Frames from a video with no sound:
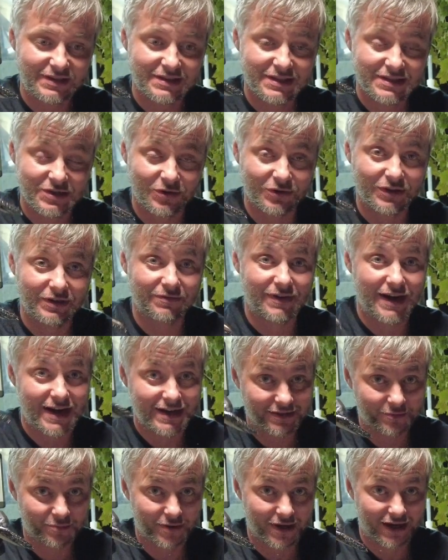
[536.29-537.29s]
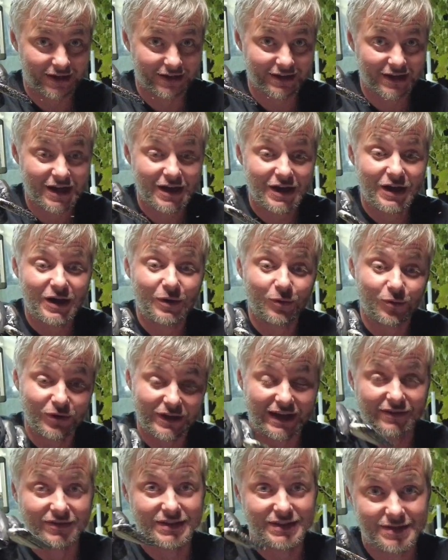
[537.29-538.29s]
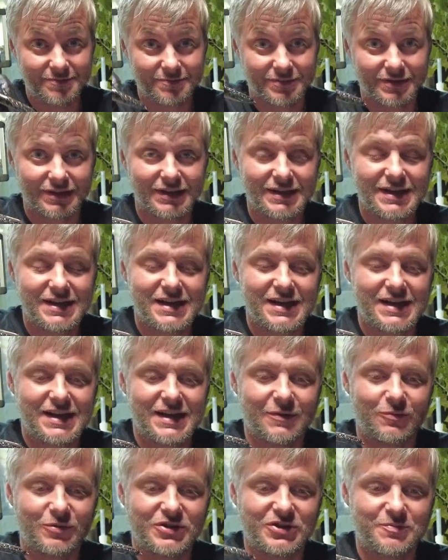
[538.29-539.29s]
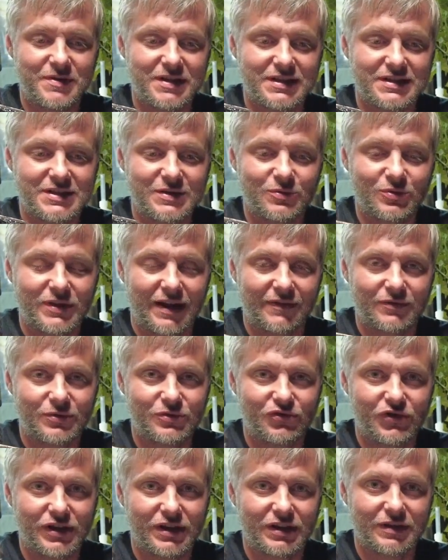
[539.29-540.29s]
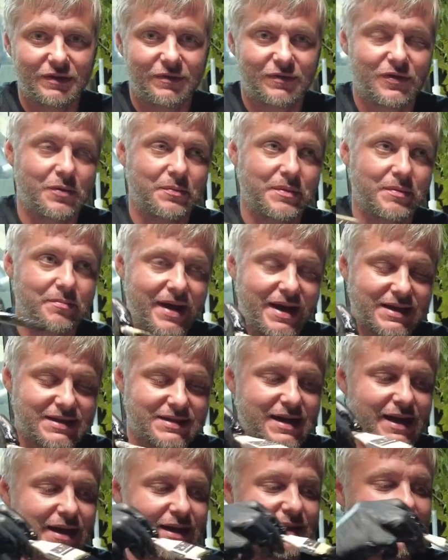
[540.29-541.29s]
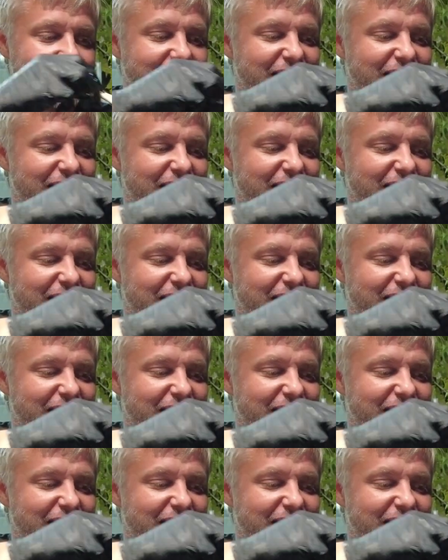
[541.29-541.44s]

So the final part would have a dimple, which means you would have to drill from the backside.